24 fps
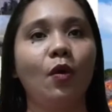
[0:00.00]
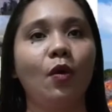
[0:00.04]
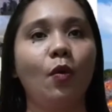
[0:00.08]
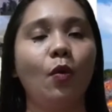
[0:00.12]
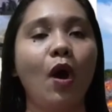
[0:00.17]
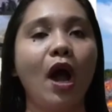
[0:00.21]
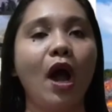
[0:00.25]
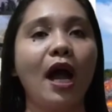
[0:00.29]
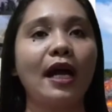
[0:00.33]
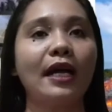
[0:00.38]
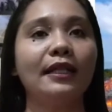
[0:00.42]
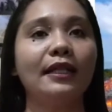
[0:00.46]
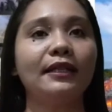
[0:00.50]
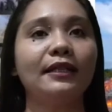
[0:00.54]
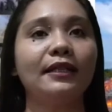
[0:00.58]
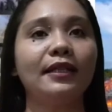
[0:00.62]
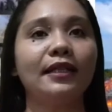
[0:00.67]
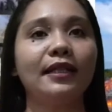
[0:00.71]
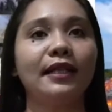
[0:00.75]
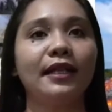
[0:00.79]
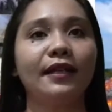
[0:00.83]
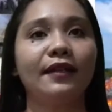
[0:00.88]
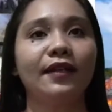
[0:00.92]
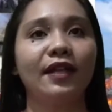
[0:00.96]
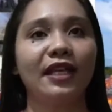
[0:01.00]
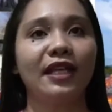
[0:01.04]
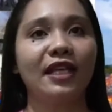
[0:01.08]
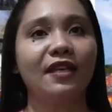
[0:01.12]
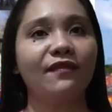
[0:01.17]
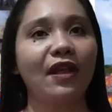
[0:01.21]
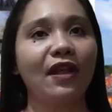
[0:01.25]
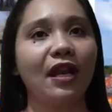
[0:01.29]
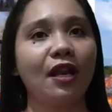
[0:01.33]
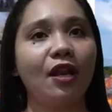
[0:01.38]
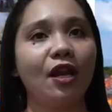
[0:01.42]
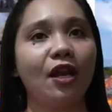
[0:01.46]
while the
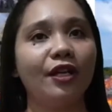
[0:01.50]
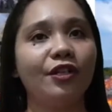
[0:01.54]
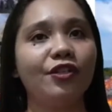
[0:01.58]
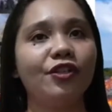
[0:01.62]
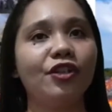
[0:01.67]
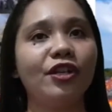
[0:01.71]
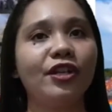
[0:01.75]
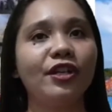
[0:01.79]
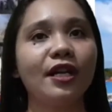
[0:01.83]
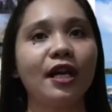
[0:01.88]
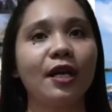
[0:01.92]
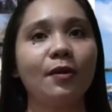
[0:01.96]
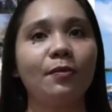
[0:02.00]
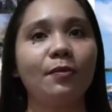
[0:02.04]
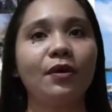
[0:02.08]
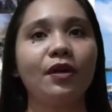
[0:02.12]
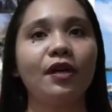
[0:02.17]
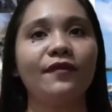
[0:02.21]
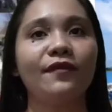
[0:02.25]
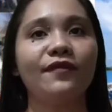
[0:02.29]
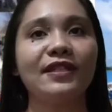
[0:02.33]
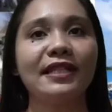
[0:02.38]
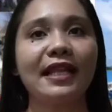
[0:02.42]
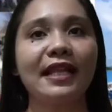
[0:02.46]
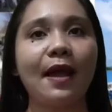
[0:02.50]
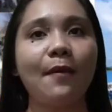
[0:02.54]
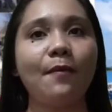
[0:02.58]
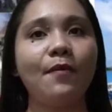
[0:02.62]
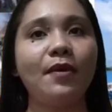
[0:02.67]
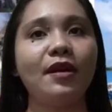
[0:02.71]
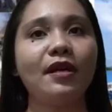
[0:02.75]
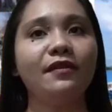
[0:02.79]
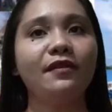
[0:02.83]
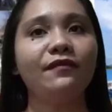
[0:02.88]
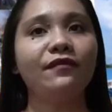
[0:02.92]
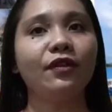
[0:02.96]
even larger number of
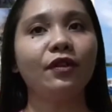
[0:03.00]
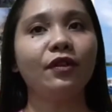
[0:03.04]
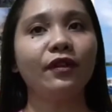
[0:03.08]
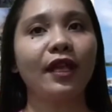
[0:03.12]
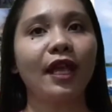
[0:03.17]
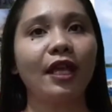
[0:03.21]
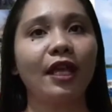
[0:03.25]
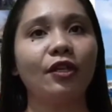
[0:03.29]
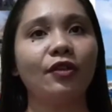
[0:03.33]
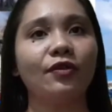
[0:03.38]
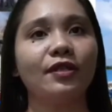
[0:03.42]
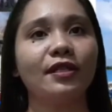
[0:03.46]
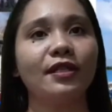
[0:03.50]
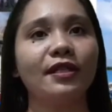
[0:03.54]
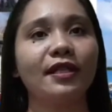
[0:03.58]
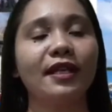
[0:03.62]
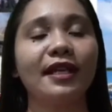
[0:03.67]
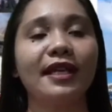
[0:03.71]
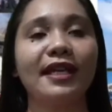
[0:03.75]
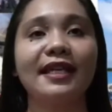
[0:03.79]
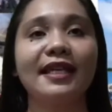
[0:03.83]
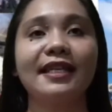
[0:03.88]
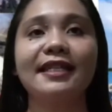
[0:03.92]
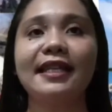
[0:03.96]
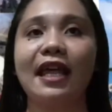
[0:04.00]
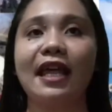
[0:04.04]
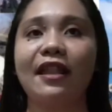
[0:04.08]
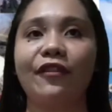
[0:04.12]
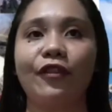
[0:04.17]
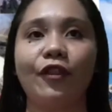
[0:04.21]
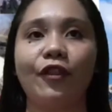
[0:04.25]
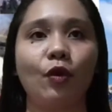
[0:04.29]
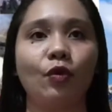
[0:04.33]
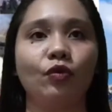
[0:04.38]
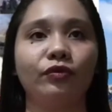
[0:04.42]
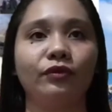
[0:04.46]
submarine volcanoes is
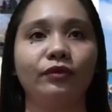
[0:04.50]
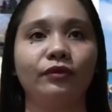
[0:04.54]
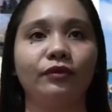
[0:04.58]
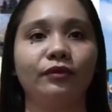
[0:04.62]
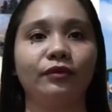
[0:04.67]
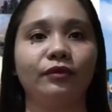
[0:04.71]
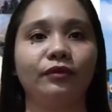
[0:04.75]
unknown.